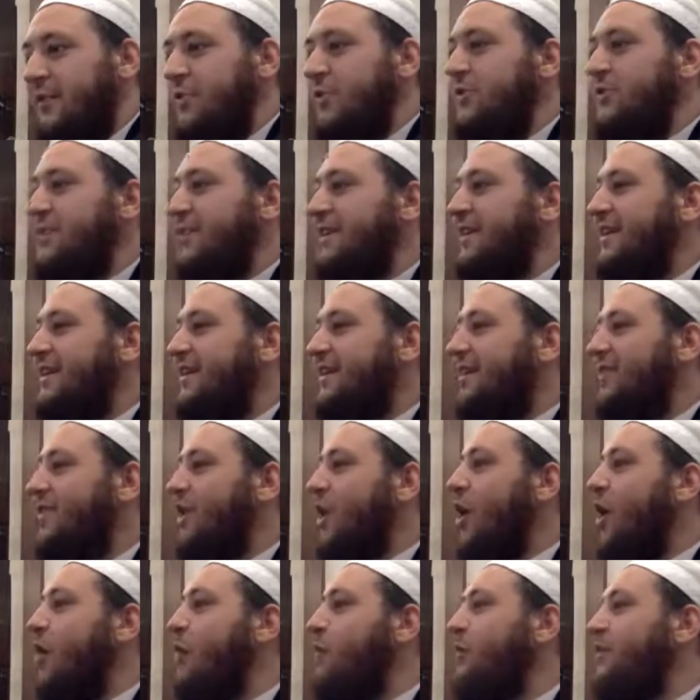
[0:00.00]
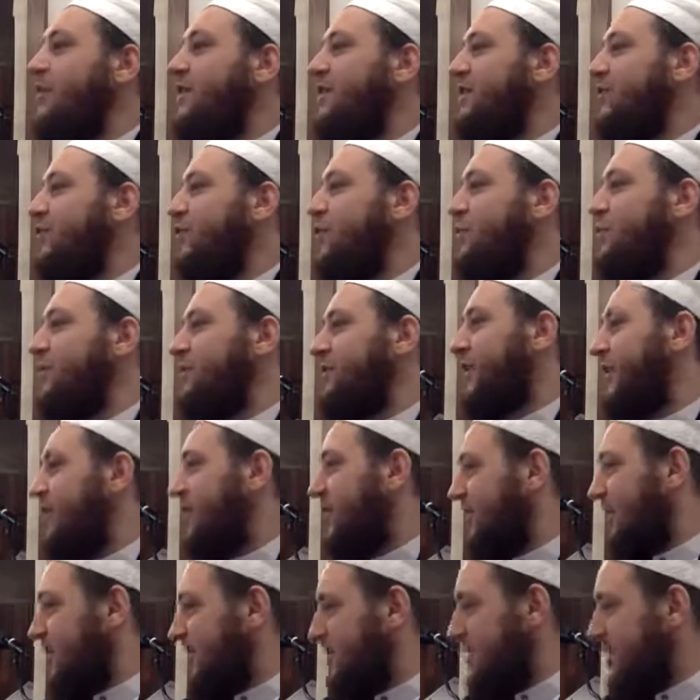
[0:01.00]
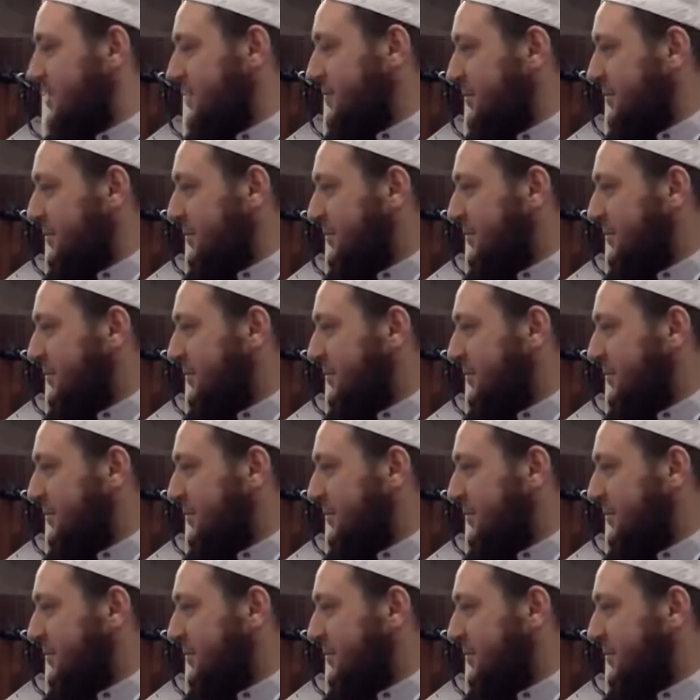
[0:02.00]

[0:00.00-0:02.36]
Using the oldest form of technology,